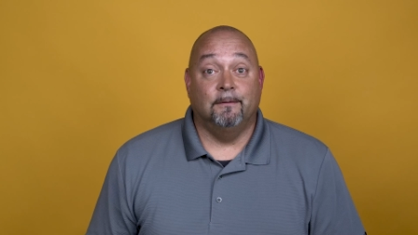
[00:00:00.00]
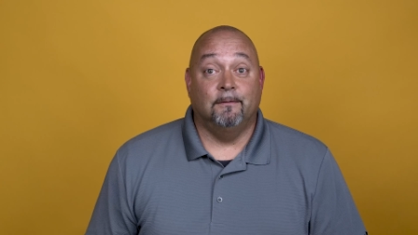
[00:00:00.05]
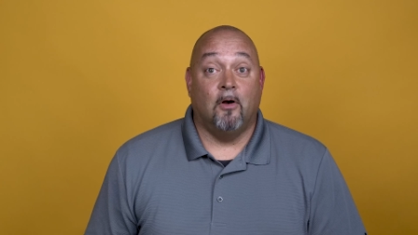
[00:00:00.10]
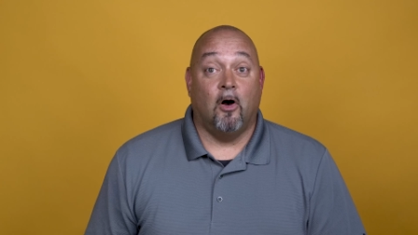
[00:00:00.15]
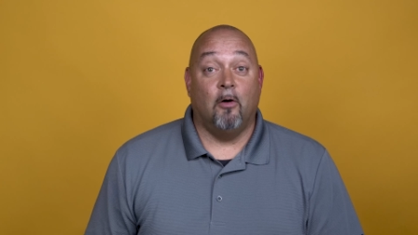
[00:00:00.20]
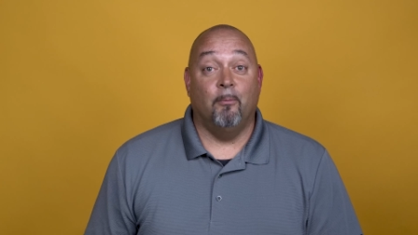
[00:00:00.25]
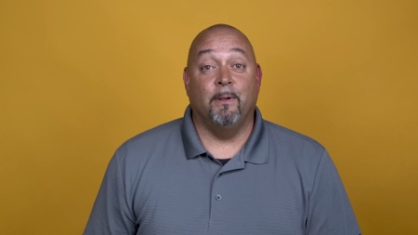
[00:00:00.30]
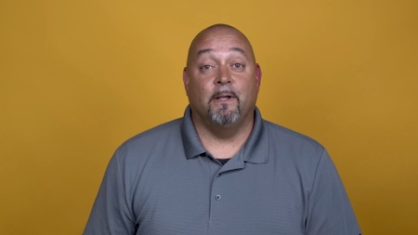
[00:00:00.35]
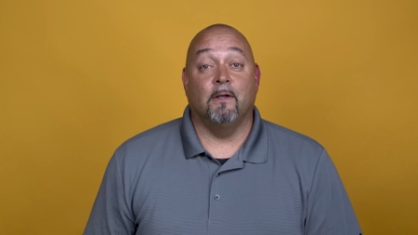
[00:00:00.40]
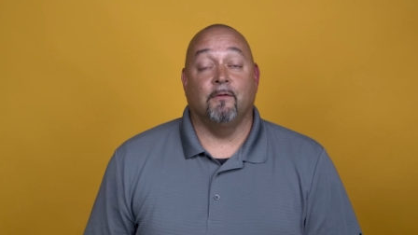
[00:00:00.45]

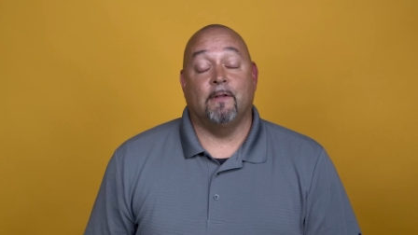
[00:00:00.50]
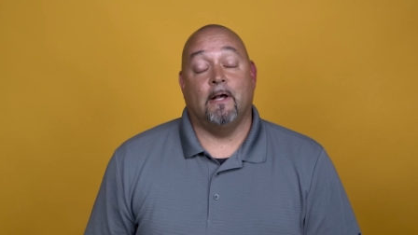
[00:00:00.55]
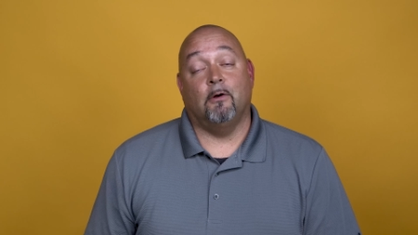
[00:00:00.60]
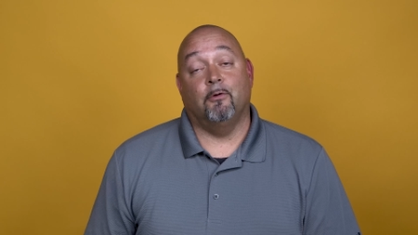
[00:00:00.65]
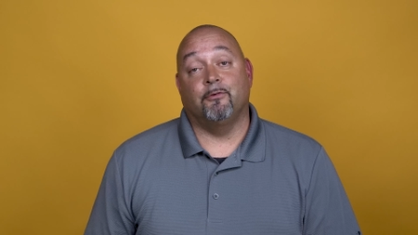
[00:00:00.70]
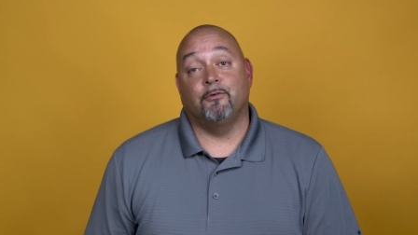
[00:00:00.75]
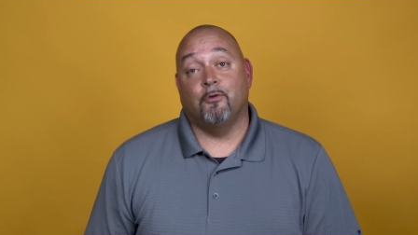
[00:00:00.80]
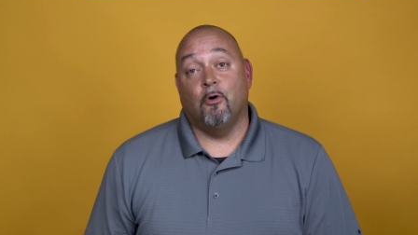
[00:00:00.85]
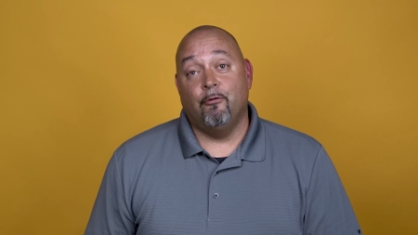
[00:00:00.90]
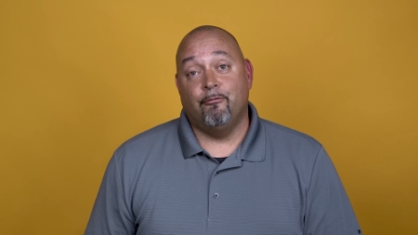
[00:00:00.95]
all because I
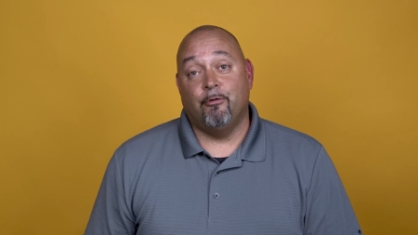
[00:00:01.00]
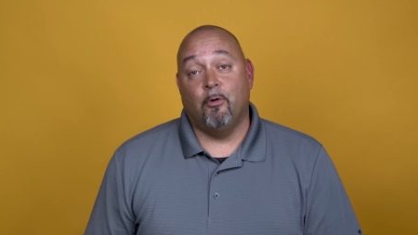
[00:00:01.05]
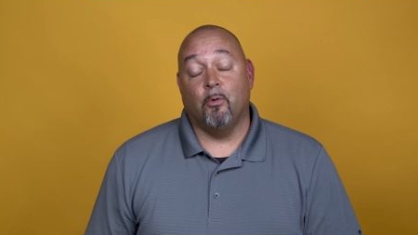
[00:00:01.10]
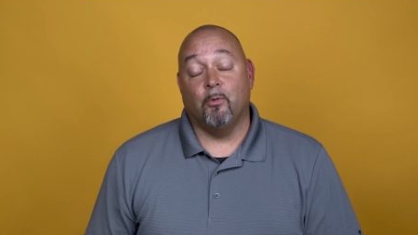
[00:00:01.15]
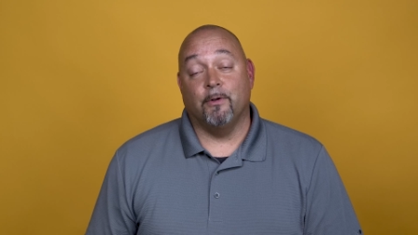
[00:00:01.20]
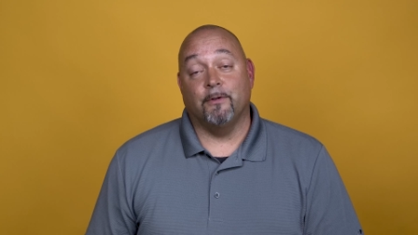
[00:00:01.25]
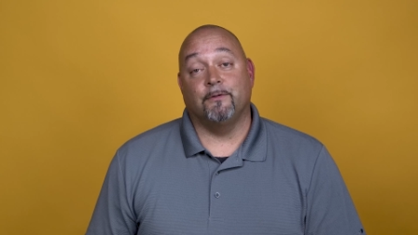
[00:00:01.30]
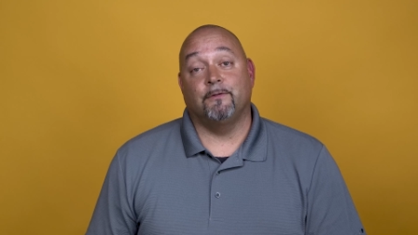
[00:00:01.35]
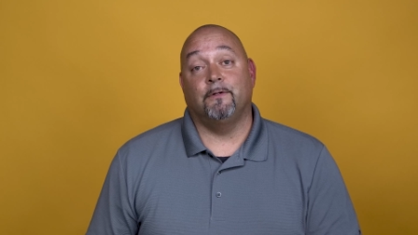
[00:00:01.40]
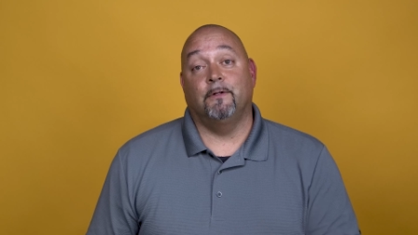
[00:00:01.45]
was so
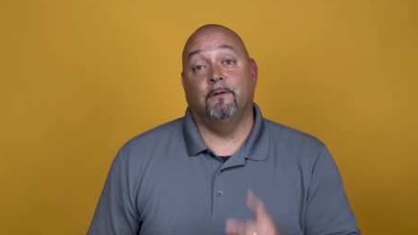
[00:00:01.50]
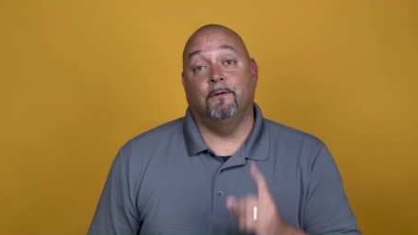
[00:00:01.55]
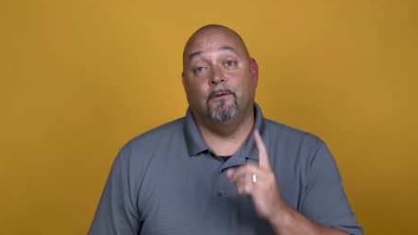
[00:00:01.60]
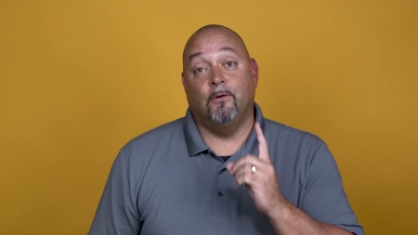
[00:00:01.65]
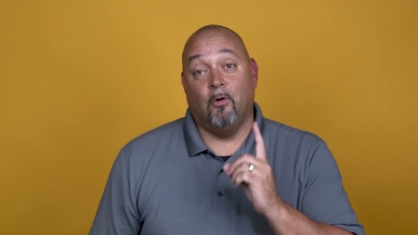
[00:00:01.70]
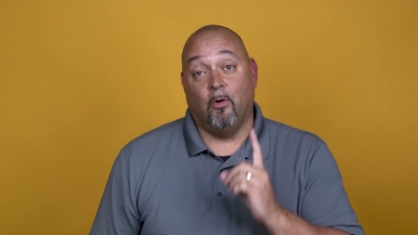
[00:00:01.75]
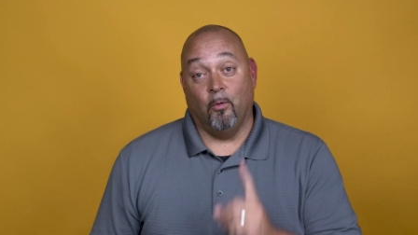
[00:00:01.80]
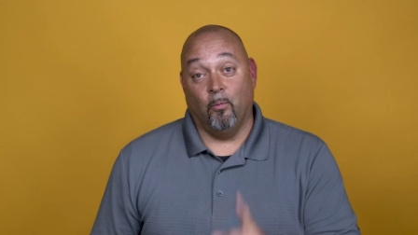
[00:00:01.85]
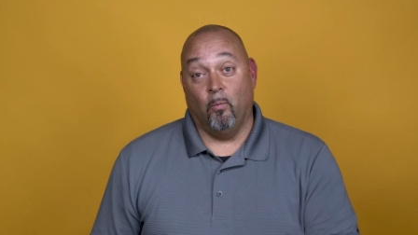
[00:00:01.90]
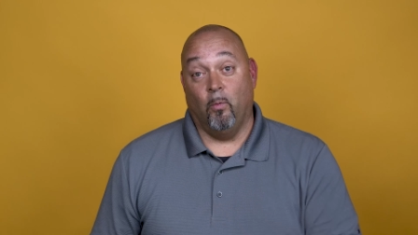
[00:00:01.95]
focused
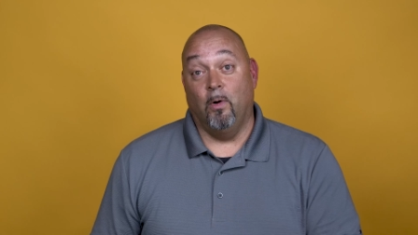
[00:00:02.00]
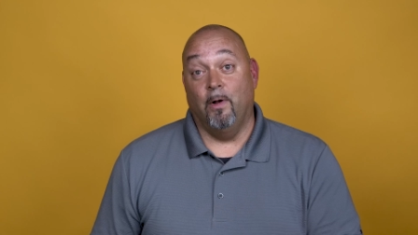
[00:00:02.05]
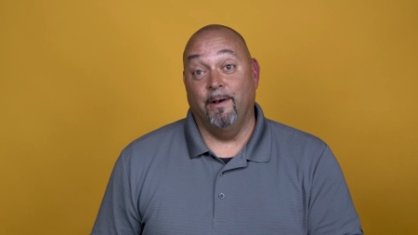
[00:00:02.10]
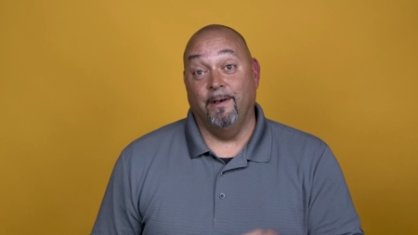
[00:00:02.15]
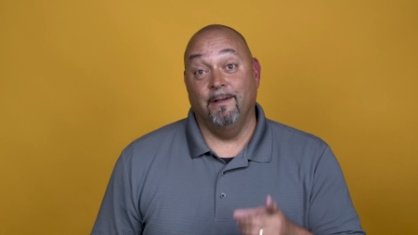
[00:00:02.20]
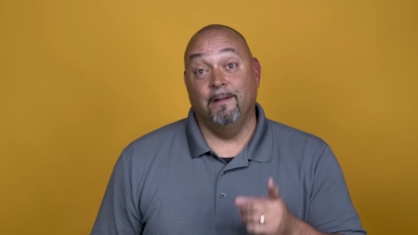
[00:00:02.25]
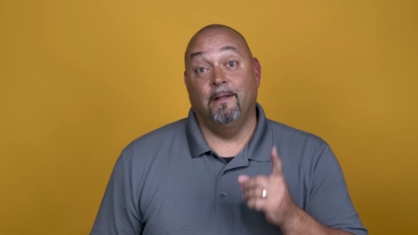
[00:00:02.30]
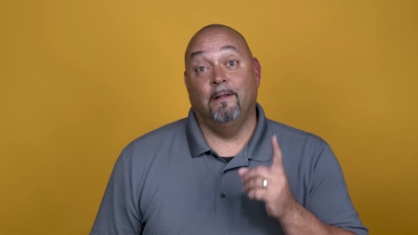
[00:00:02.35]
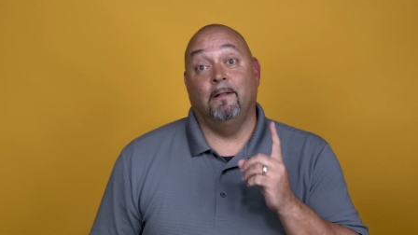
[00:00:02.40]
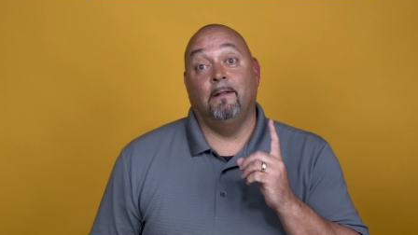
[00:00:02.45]
on
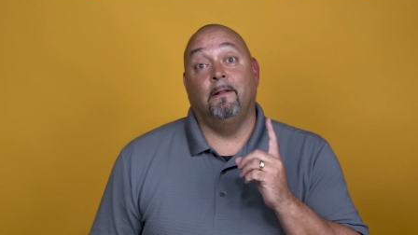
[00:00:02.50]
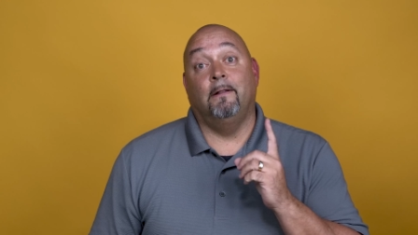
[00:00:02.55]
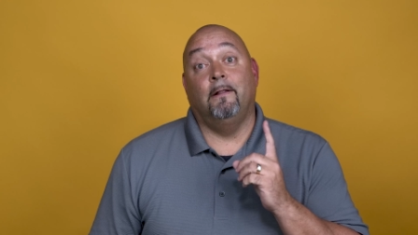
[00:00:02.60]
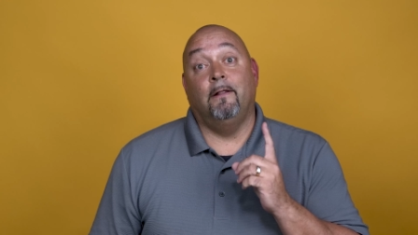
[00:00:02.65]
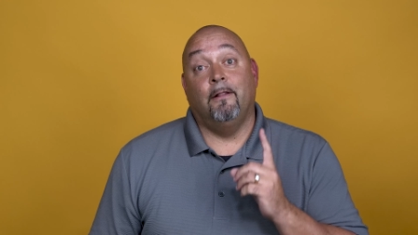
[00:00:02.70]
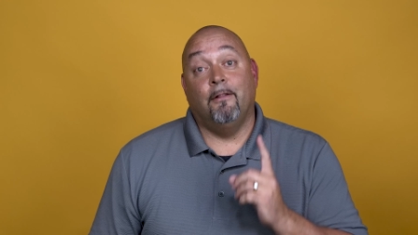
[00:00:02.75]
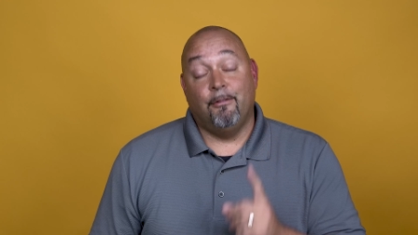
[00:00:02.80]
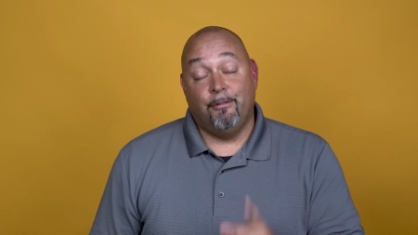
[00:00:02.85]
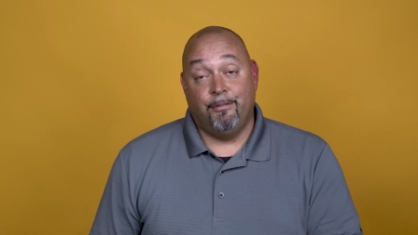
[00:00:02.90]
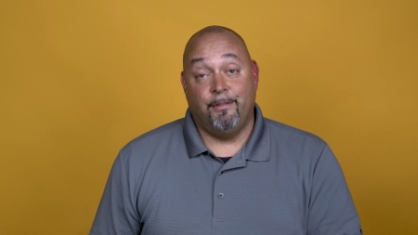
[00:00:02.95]
one
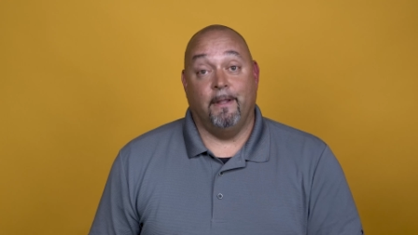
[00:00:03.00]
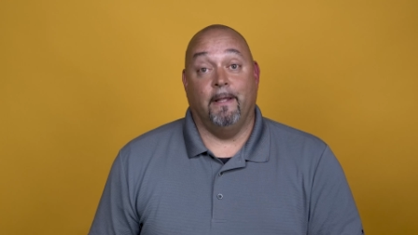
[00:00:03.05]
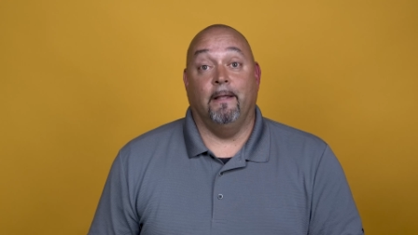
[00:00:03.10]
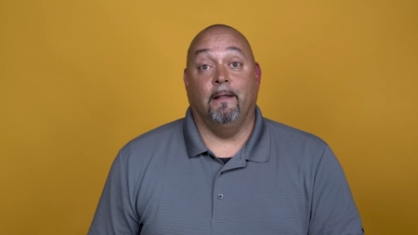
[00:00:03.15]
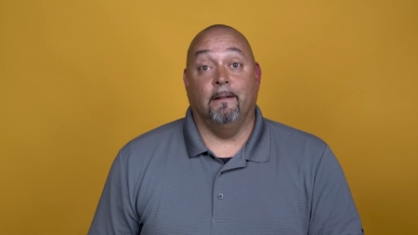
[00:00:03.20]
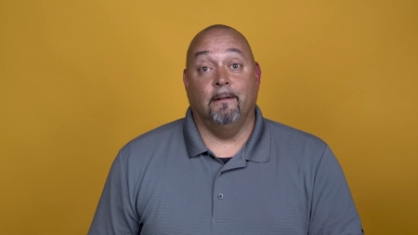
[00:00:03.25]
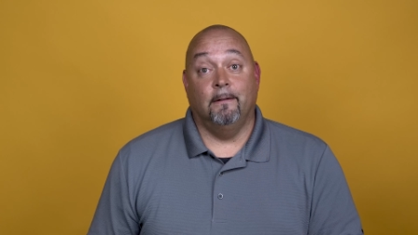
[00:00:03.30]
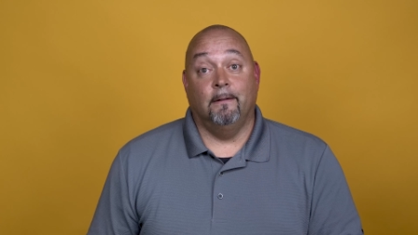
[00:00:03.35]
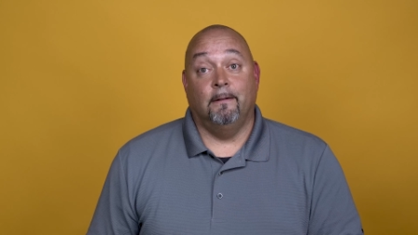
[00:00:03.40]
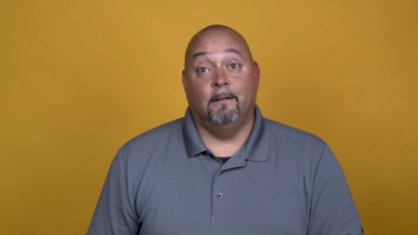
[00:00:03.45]

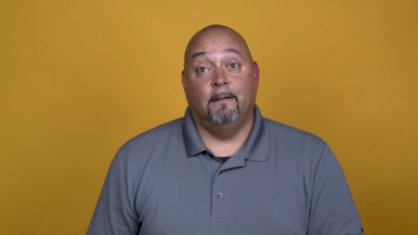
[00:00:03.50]
thing.